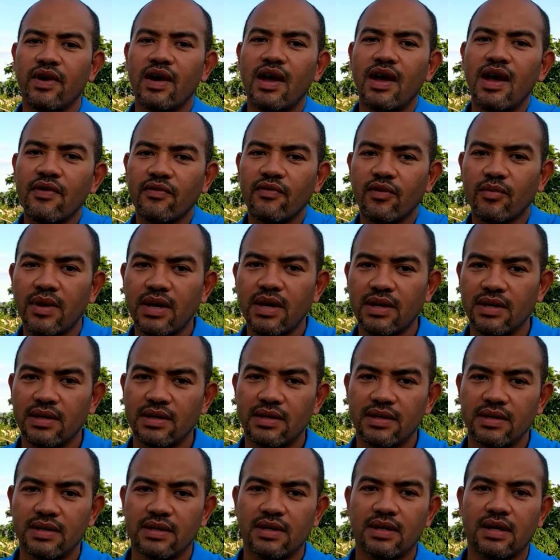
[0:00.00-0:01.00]
for everybody,
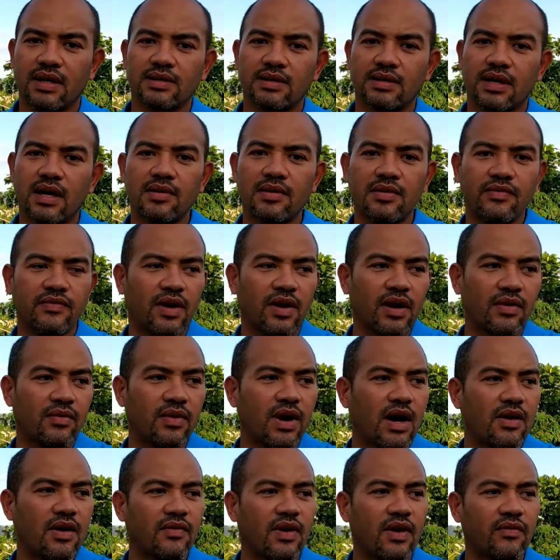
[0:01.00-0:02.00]
because I
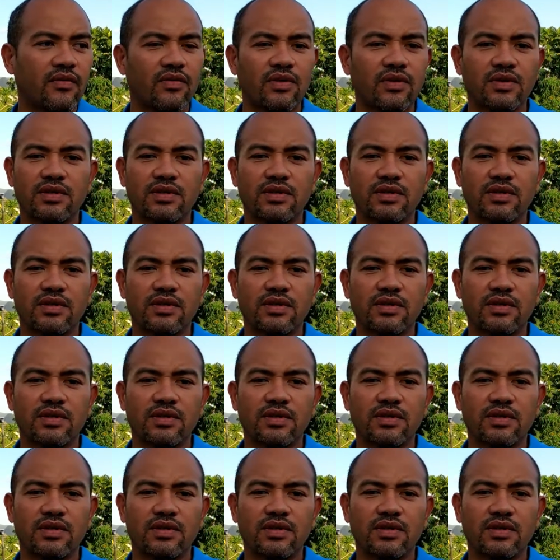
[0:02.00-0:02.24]
have